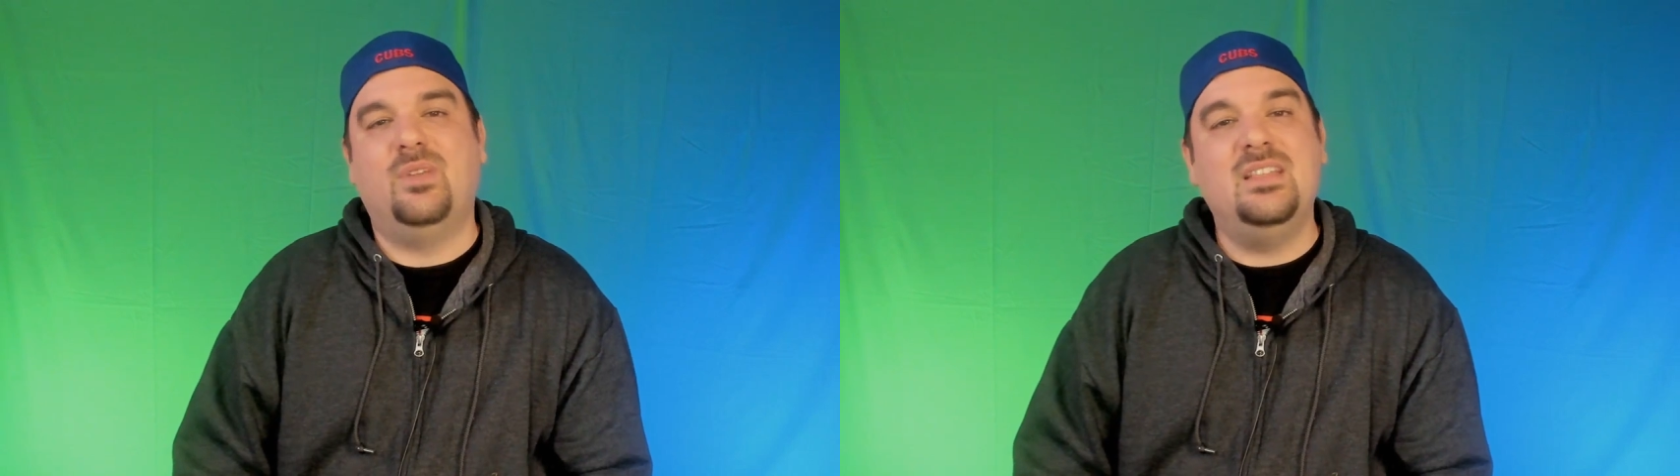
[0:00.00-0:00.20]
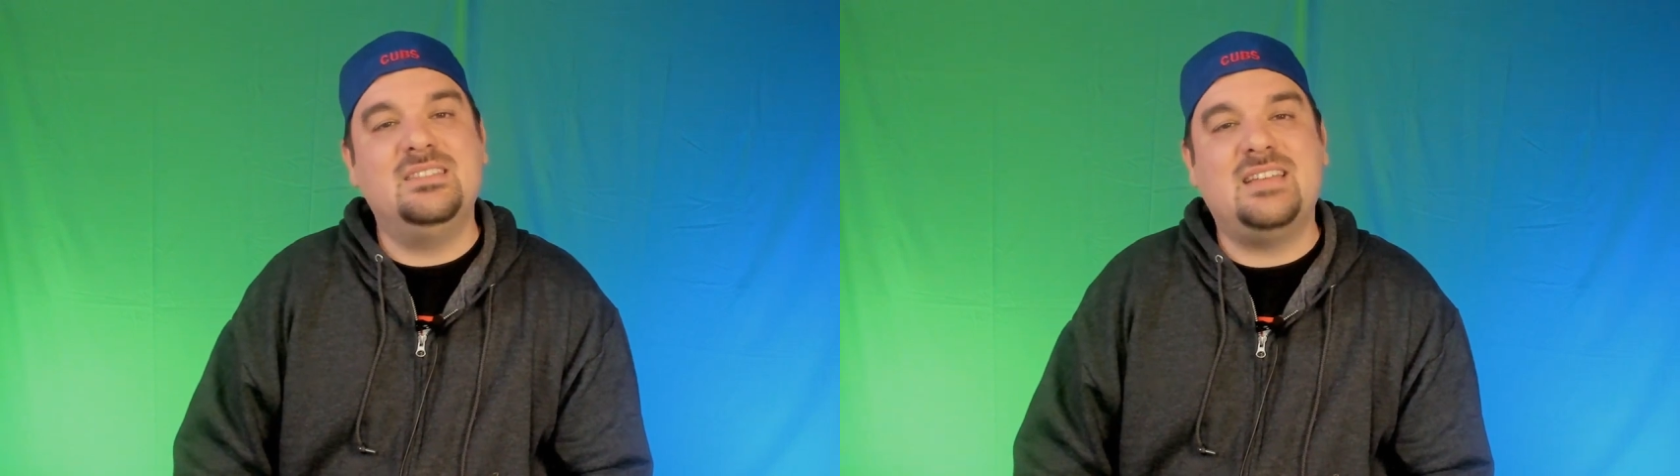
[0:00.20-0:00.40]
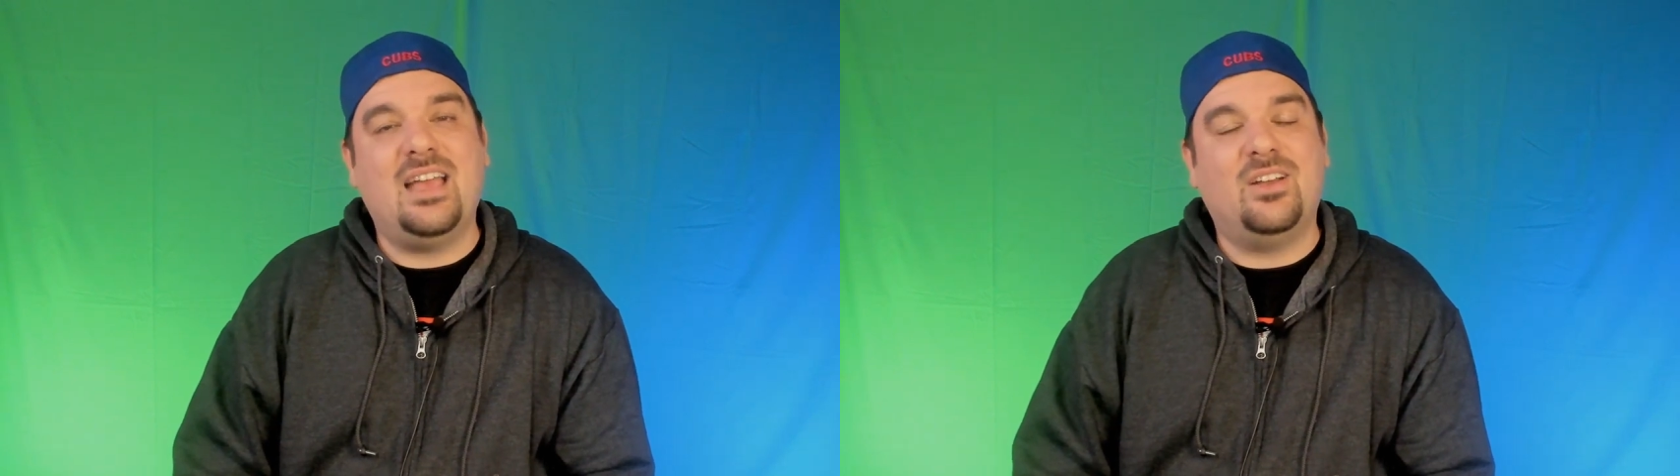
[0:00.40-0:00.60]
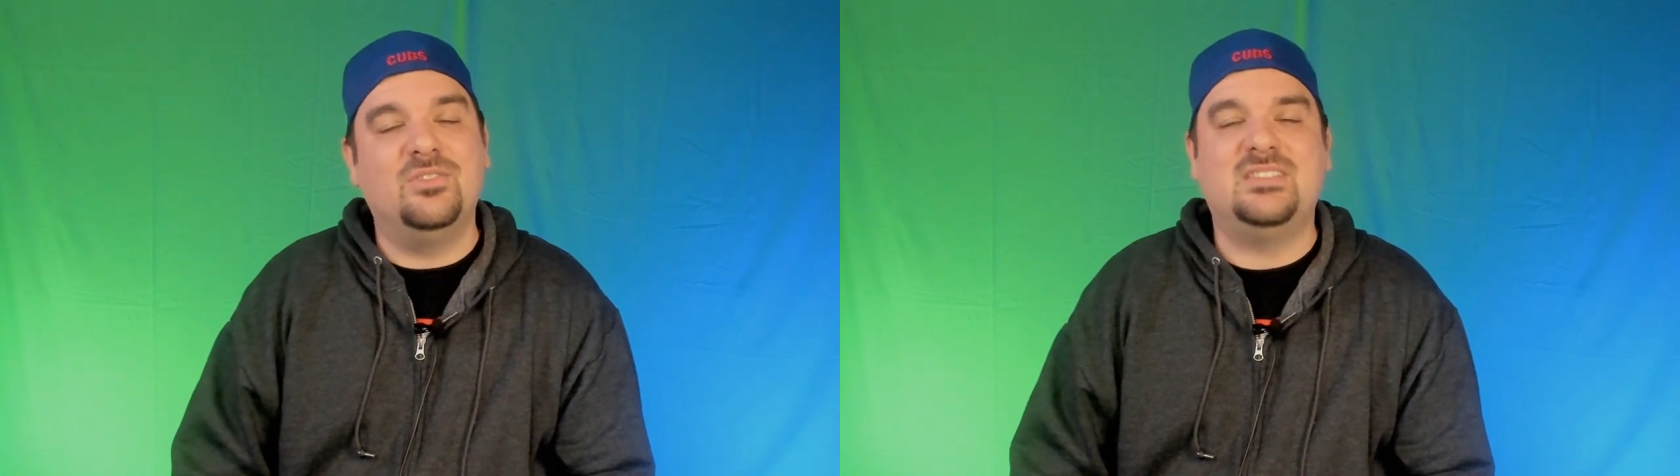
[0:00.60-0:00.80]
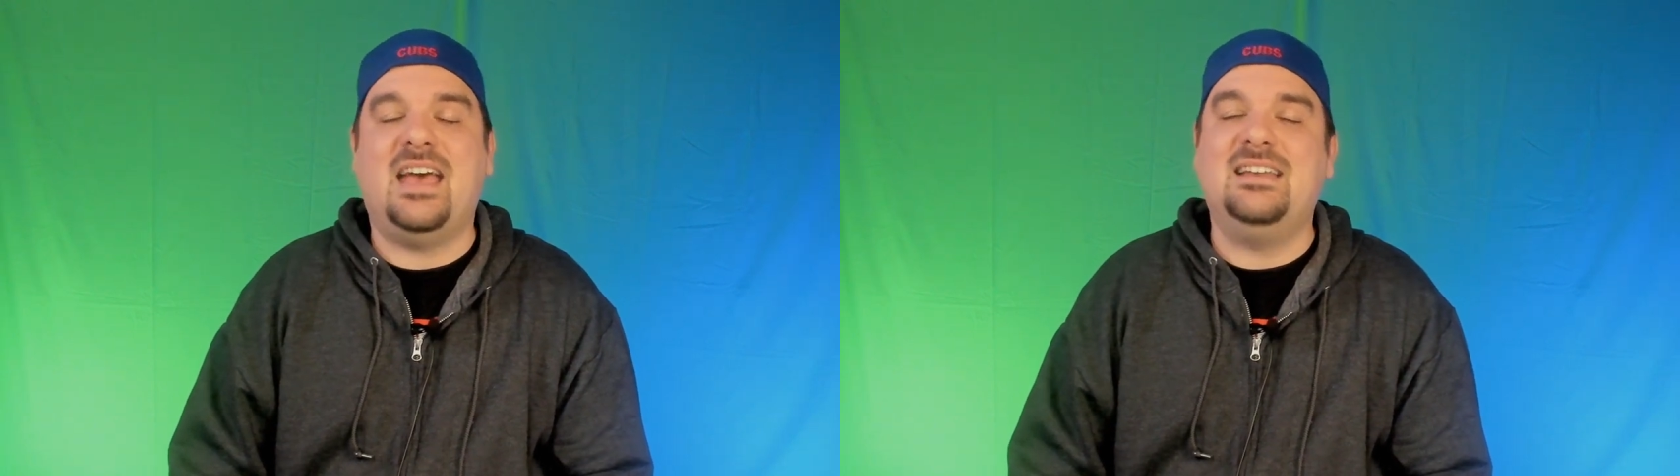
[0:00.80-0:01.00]
Play the
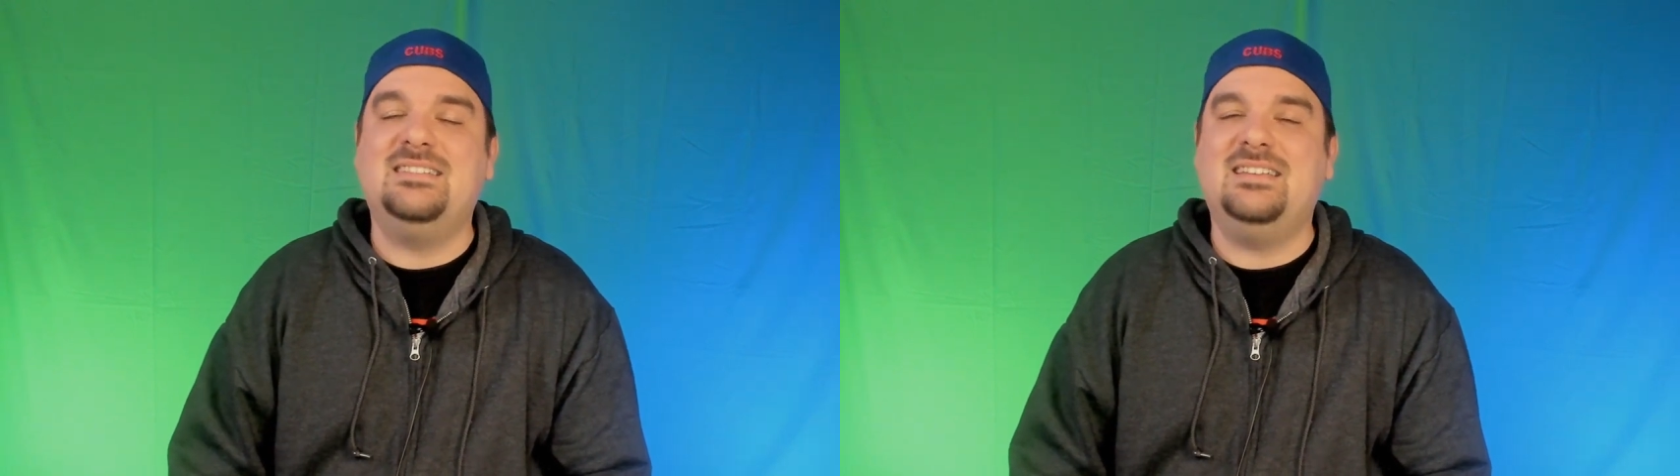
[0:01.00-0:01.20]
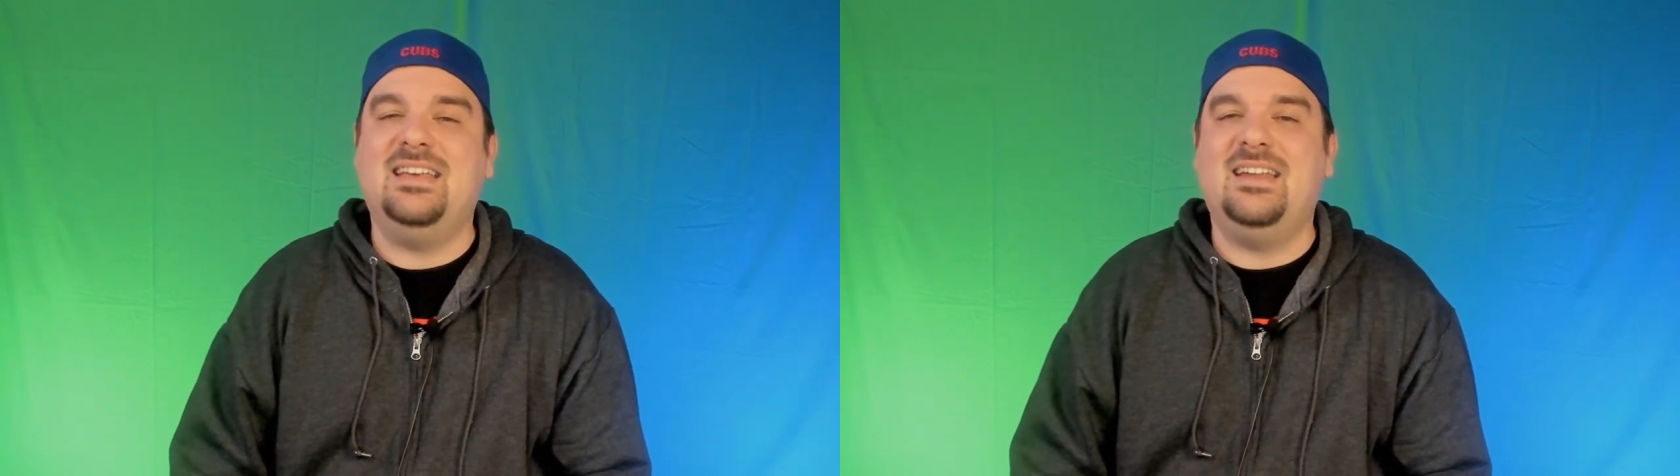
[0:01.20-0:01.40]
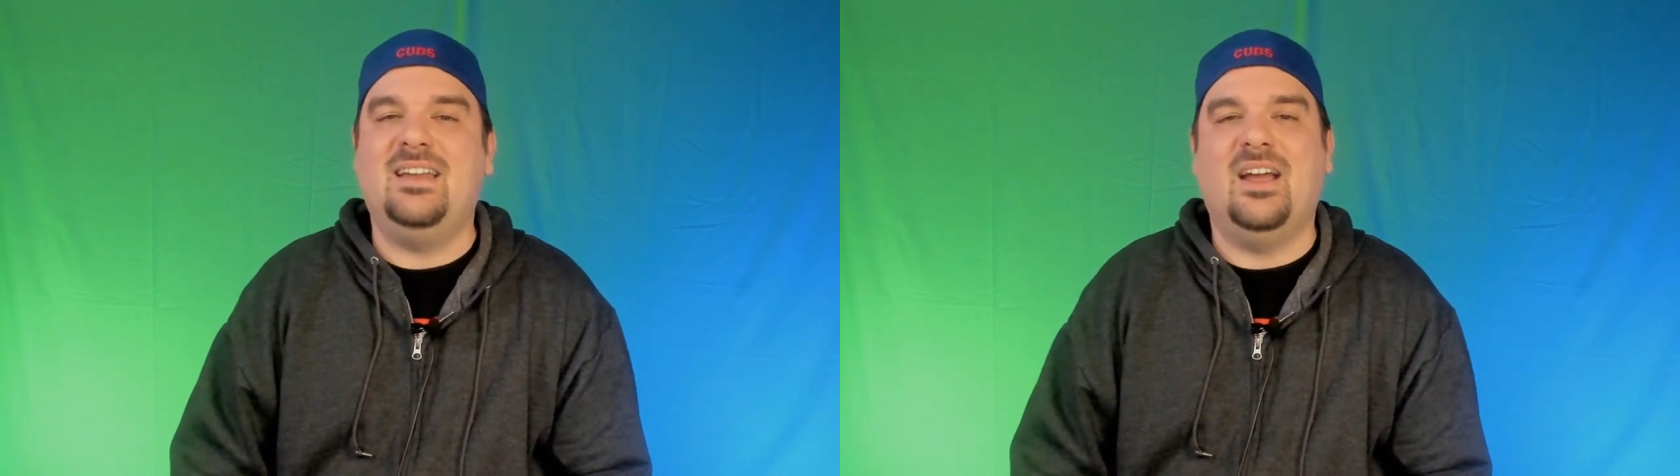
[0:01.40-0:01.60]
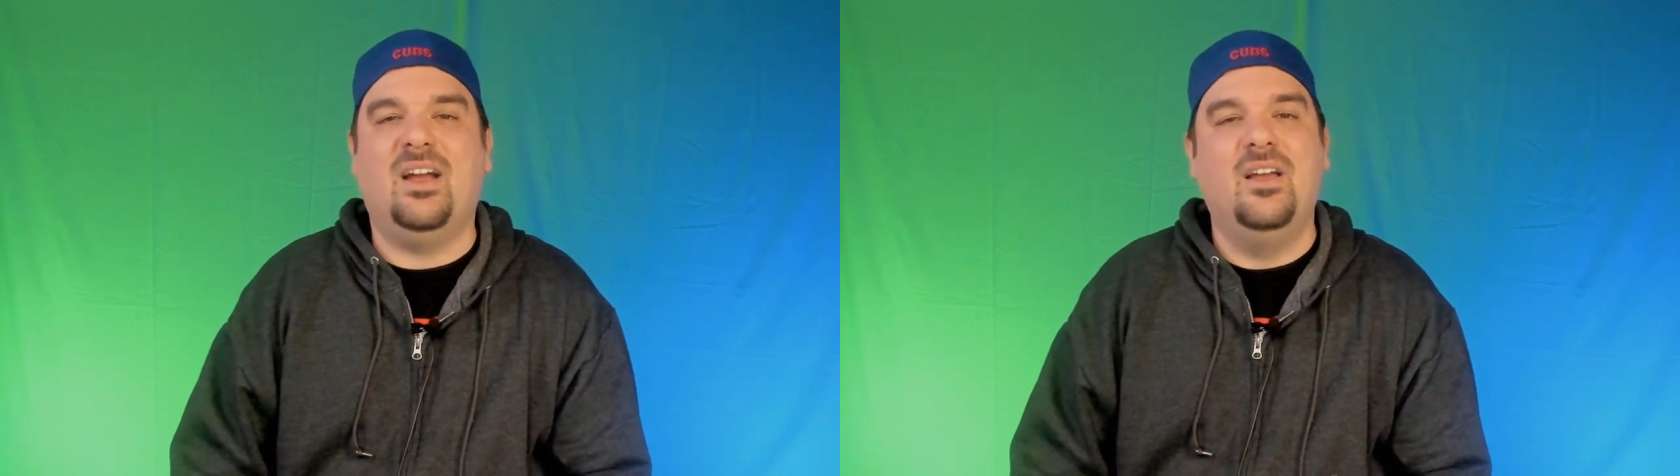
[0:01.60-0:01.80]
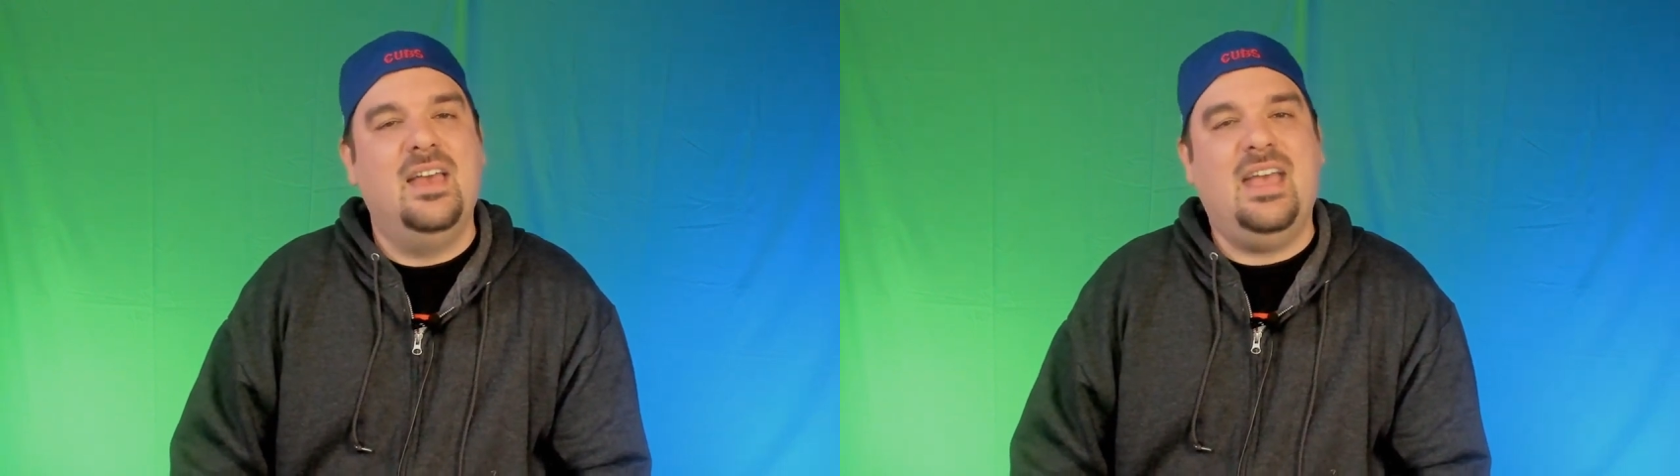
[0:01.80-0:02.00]
Cyclone Saddies to get in
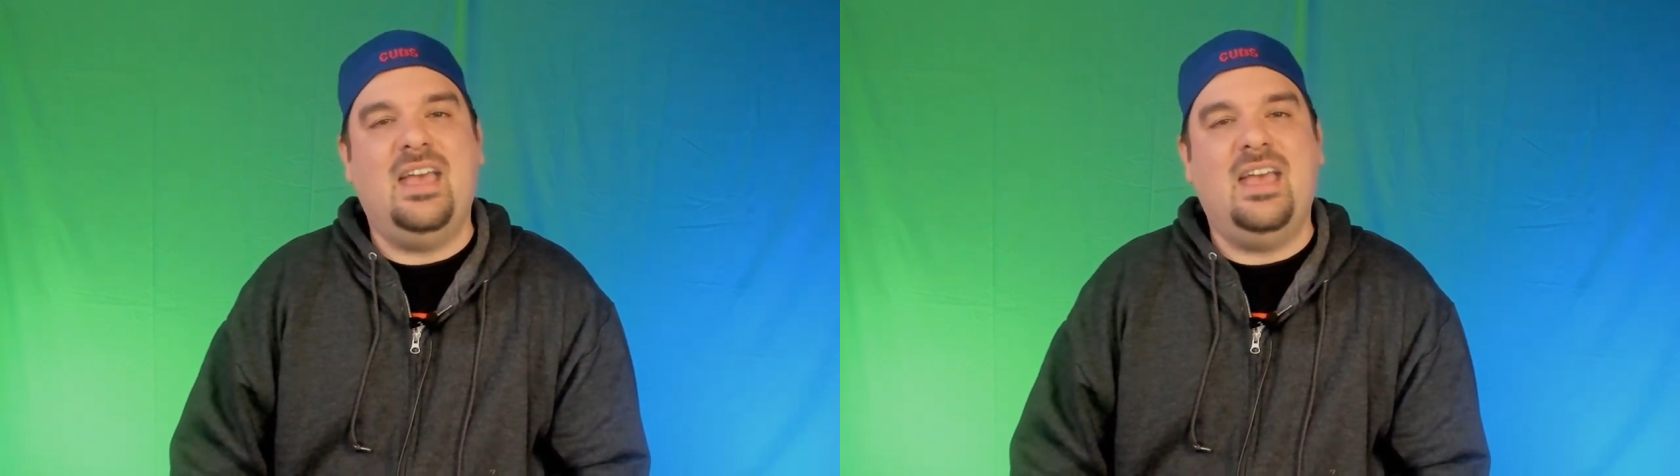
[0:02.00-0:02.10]
there.